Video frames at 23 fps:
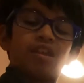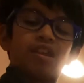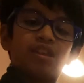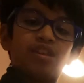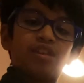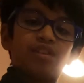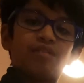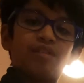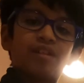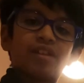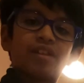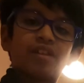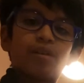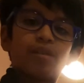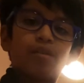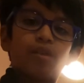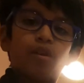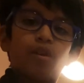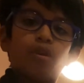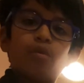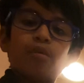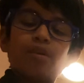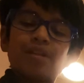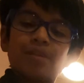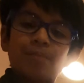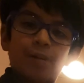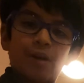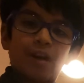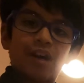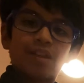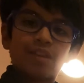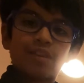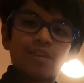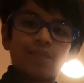You guys can always
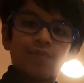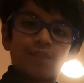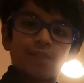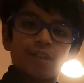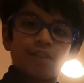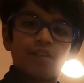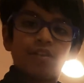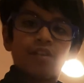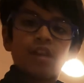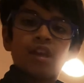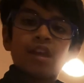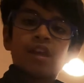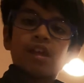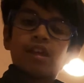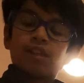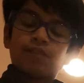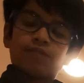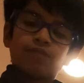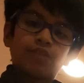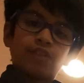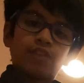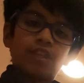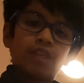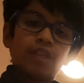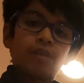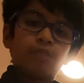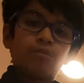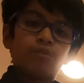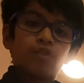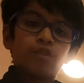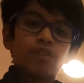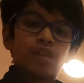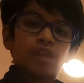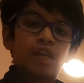pause the video if you need
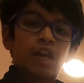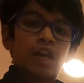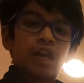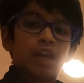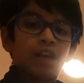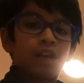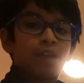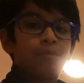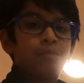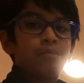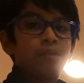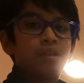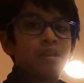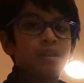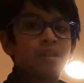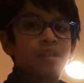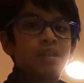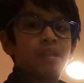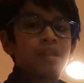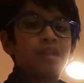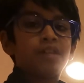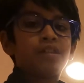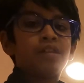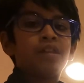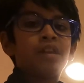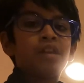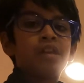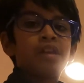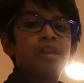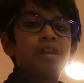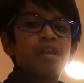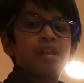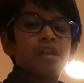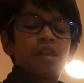more time on this.
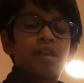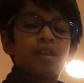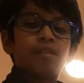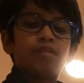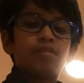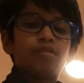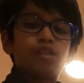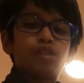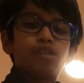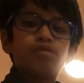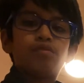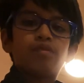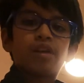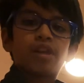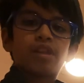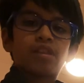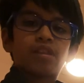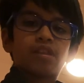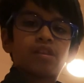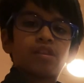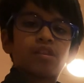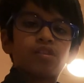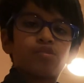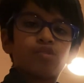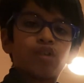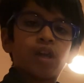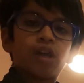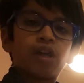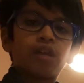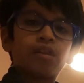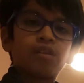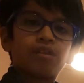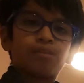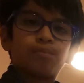And you guys can try
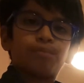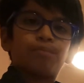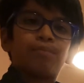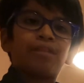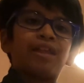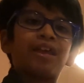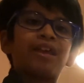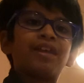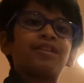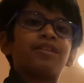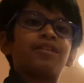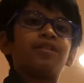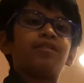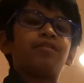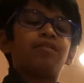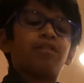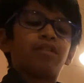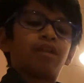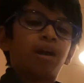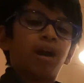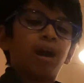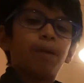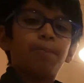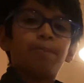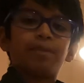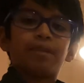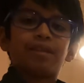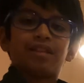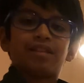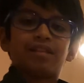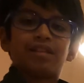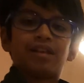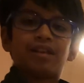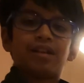to play the note a couple of
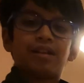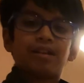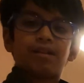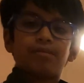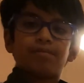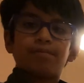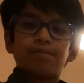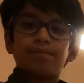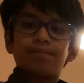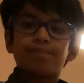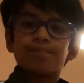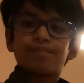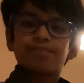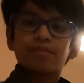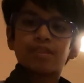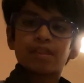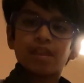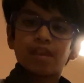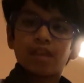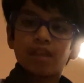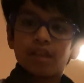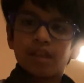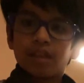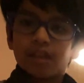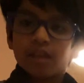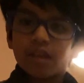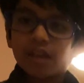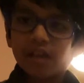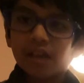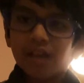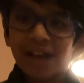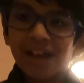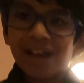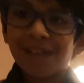times.
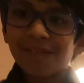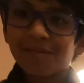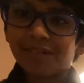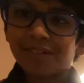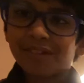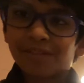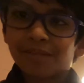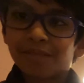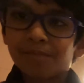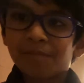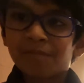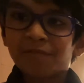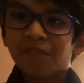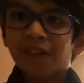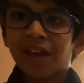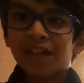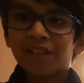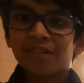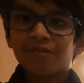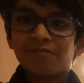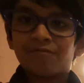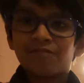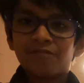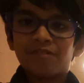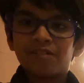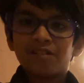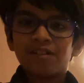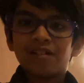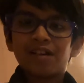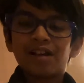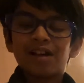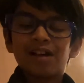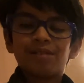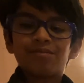I'm
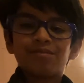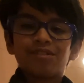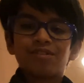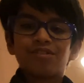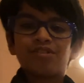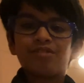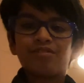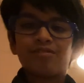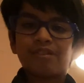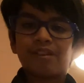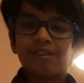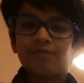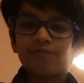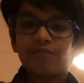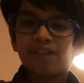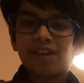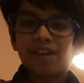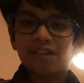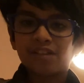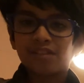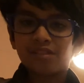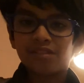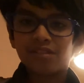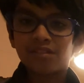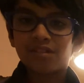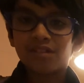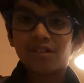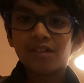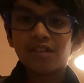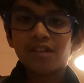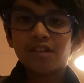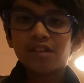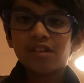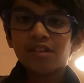just doing it faster
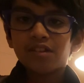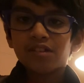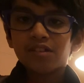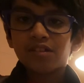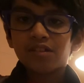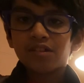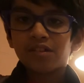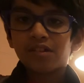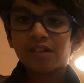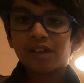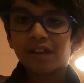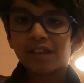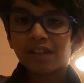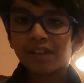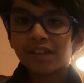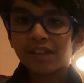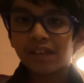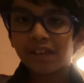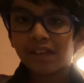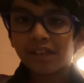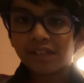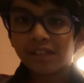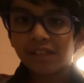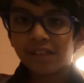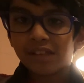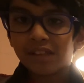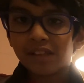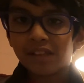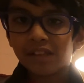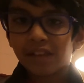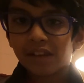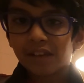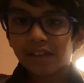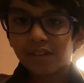so you guys can get to the
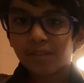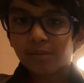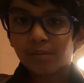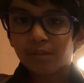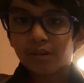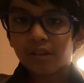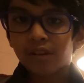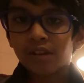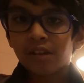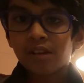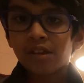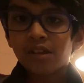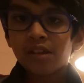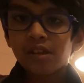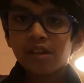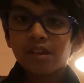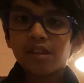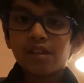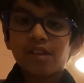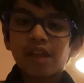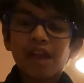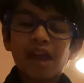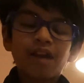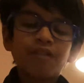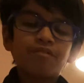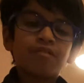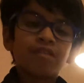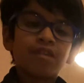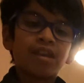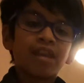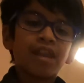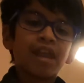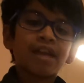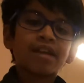next part. Now,
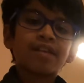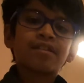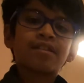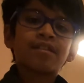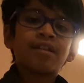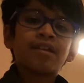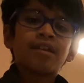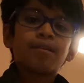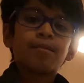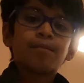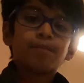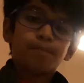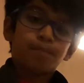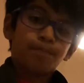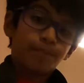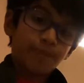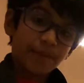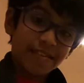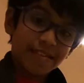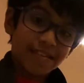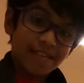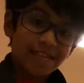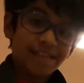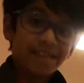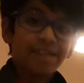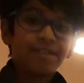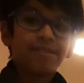next, B.